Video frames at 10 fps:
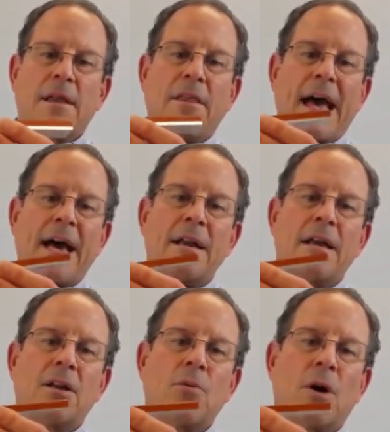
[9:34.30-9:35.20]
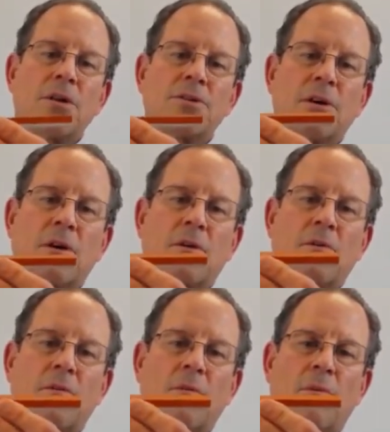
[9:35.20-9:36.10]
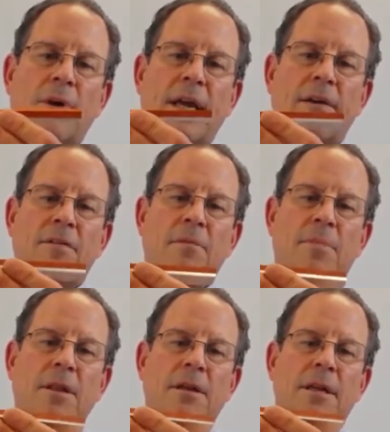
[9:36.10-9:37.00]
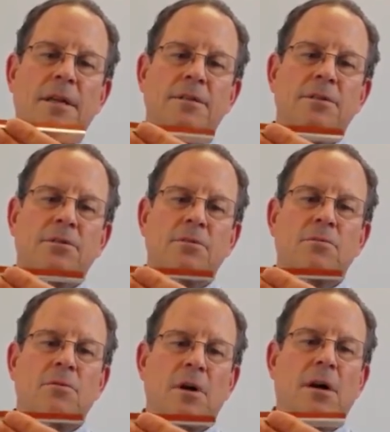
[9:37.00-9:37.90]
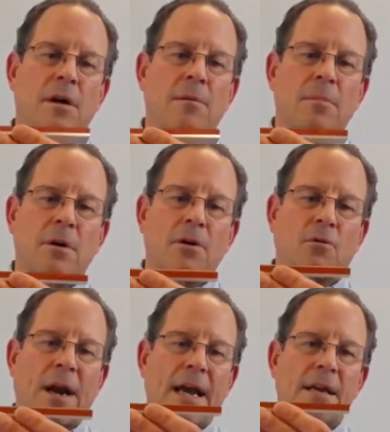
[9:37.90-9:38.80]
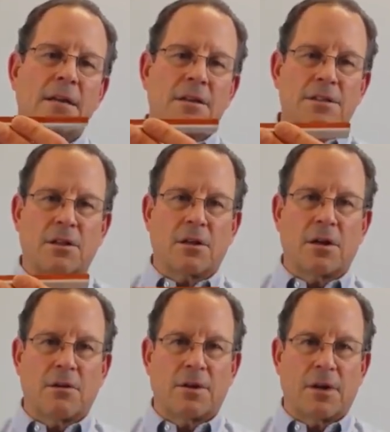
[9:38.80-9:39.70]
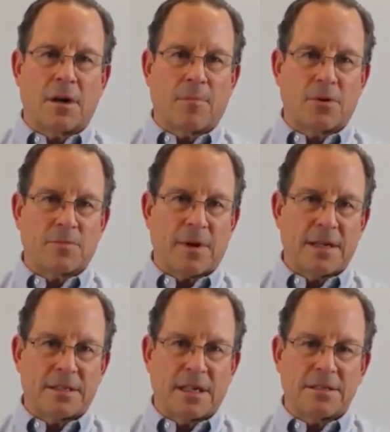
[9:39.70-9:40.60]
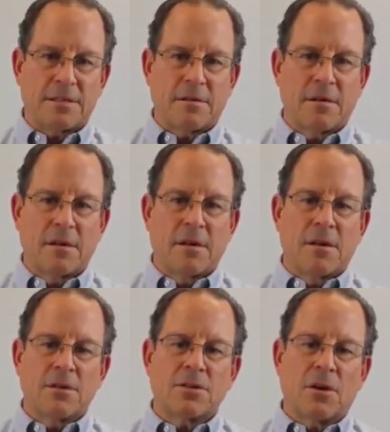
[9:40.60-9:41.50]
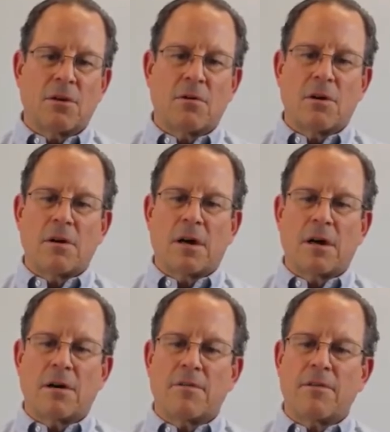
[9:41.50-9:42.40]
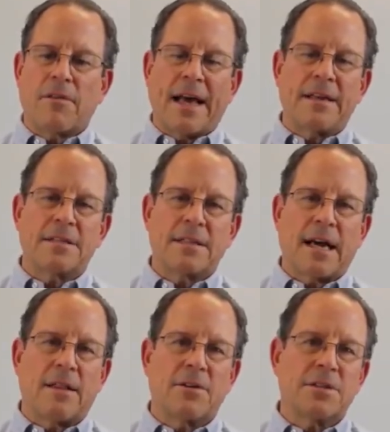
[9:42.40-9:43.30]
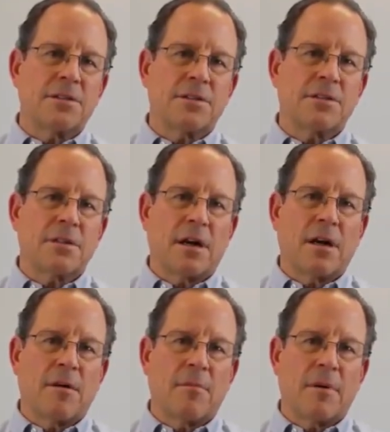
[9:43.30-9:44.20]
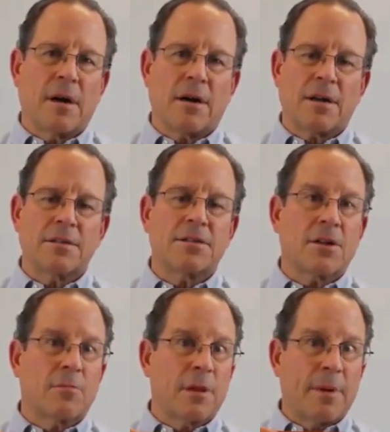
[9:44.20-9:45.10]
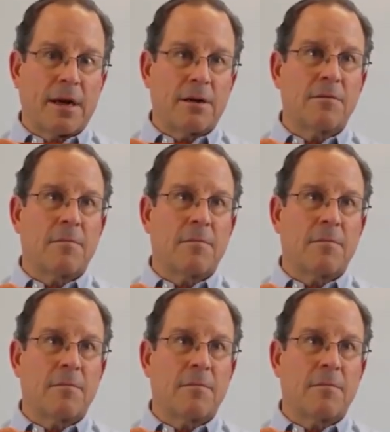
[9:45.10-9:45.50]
That, and we have the ability to grind the silicone in our post-process. So our flatness tolerances are considerably better.